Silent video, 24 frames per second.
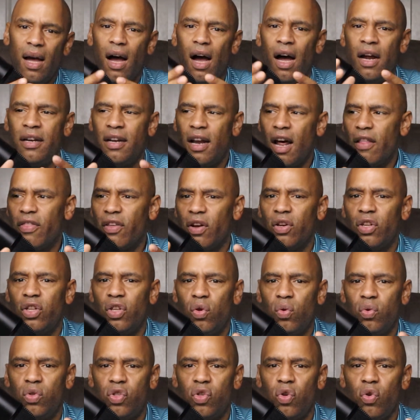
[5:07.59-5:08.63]
Another
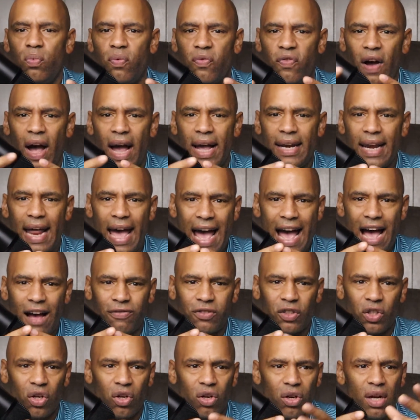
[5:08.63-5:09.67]
YouTube fight
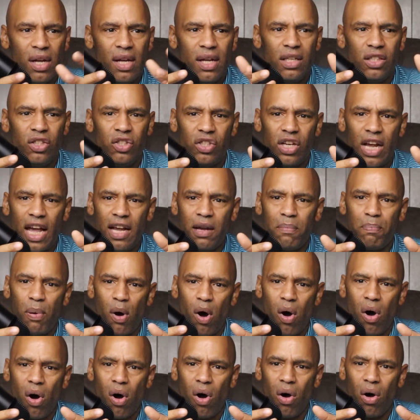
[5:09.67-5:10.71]
after Jake
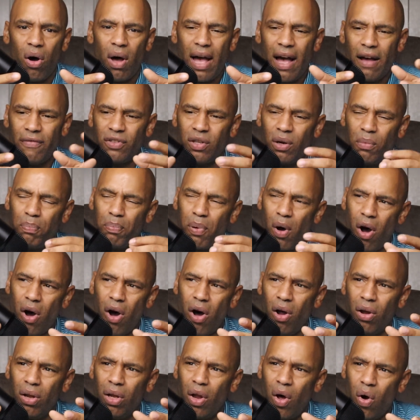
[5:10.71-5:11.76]
Paul, after
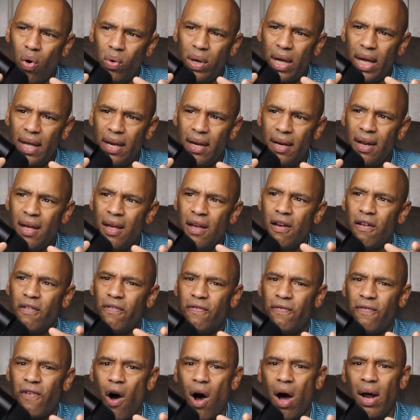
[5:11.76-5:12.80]
Paul Logan
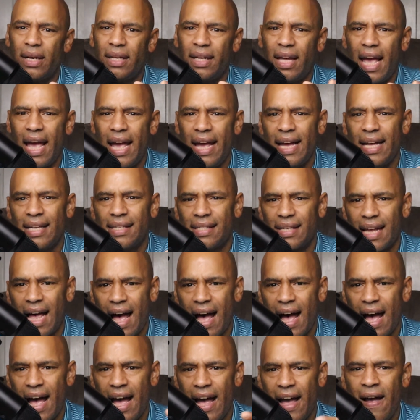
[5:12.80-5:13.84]
fought
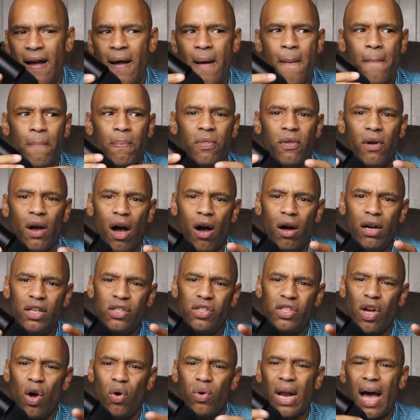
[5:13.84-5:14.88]
KSI on
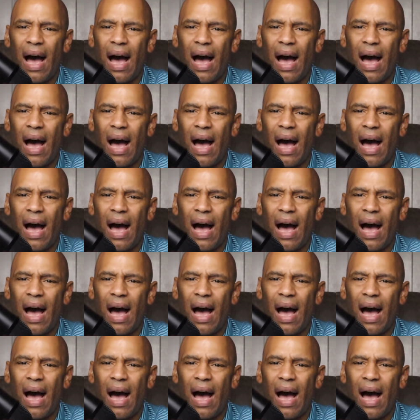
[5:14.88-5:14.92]
DAZN.